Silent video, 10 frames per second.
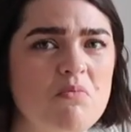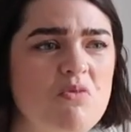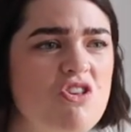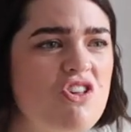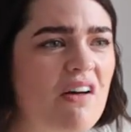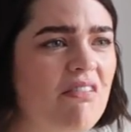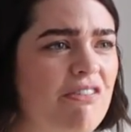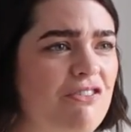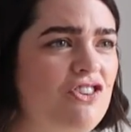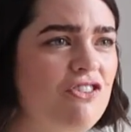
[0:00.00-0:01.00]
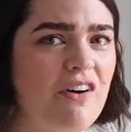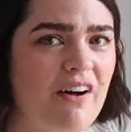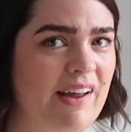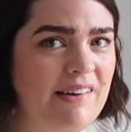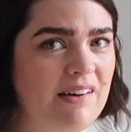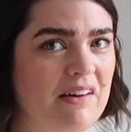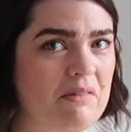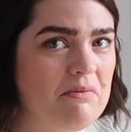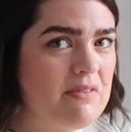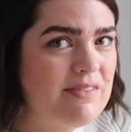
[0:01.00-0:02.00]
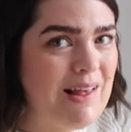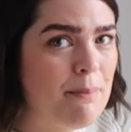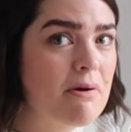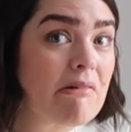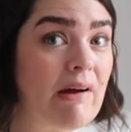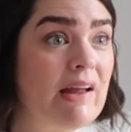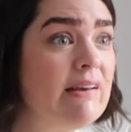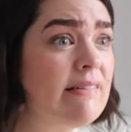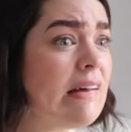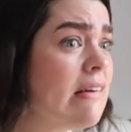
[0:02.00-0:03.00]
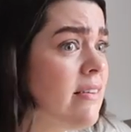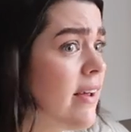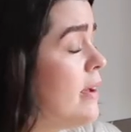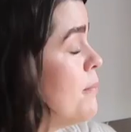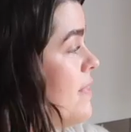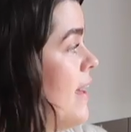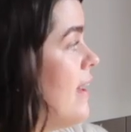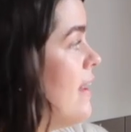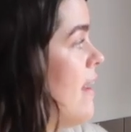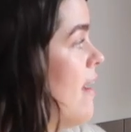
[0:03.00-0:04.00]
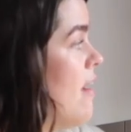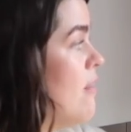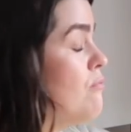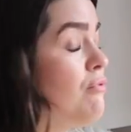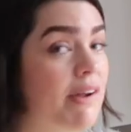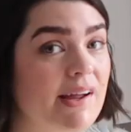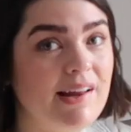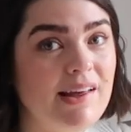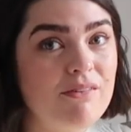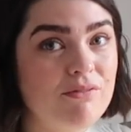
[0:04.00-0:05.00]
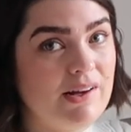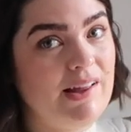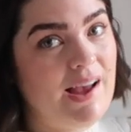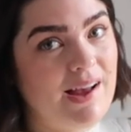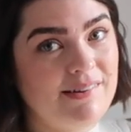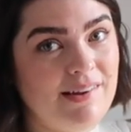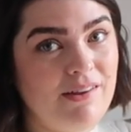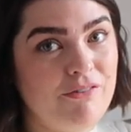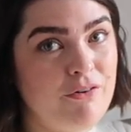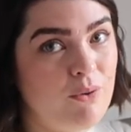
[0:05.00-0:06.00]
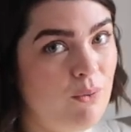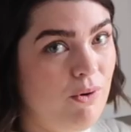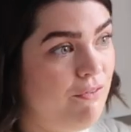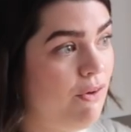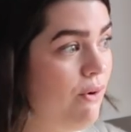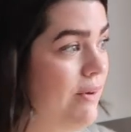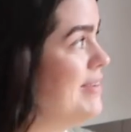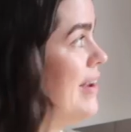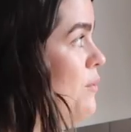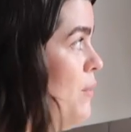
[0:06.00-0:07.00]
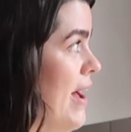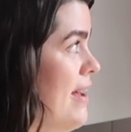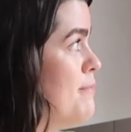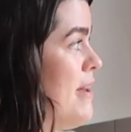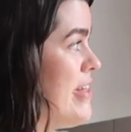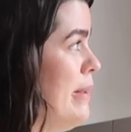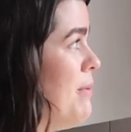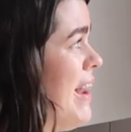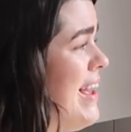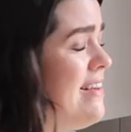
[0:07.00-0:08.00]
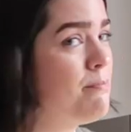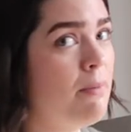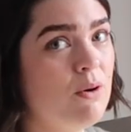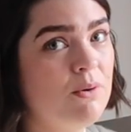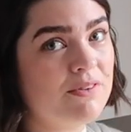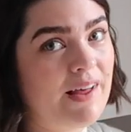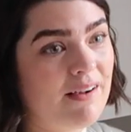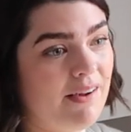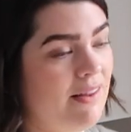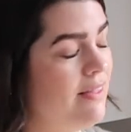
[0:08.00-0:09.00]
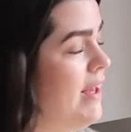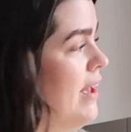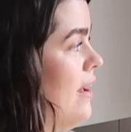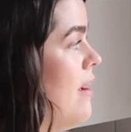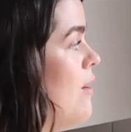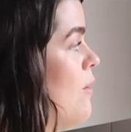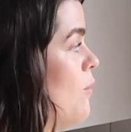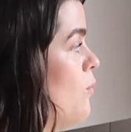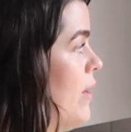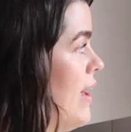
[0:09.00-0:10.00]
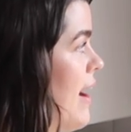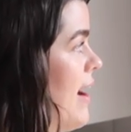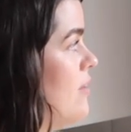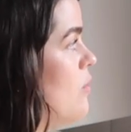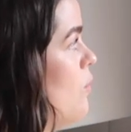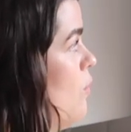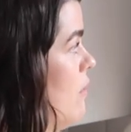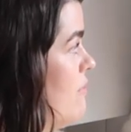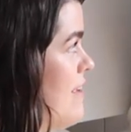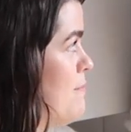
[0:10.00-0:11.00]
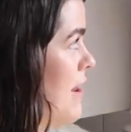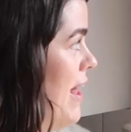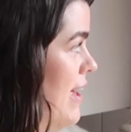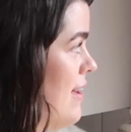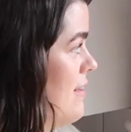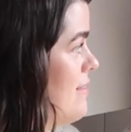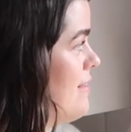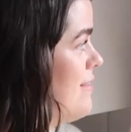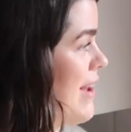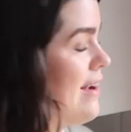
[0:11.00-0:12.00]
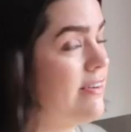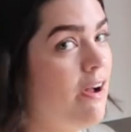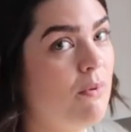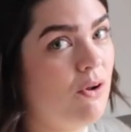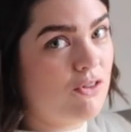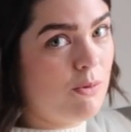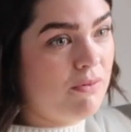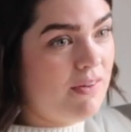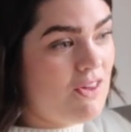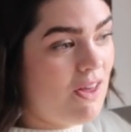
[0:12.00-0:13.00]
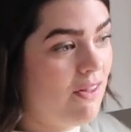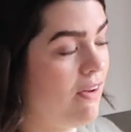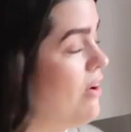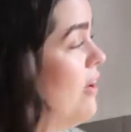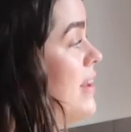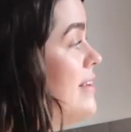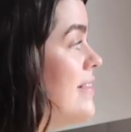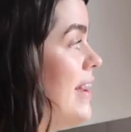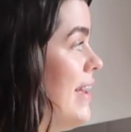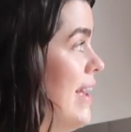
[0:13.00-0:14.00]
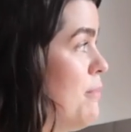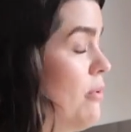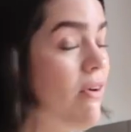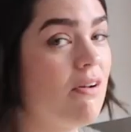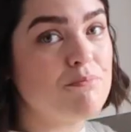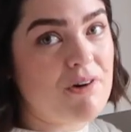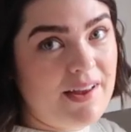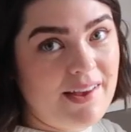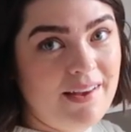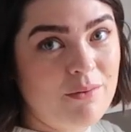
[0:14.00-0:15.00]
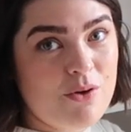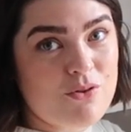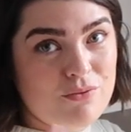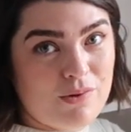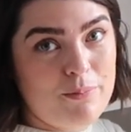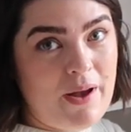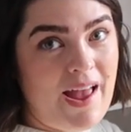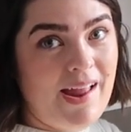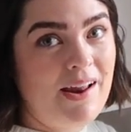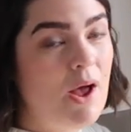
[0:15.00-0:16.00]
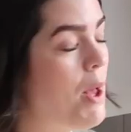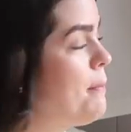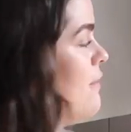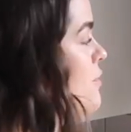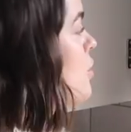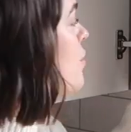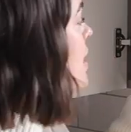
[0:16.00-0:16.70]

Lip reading: shelf divider separator type thing. Really, really handy for all of your dinnerware, especially plates, bowls, that kind of thing. We had all of these plates stacked up on top of each other. Not only did they keep on breaking, which was a real pain, but if you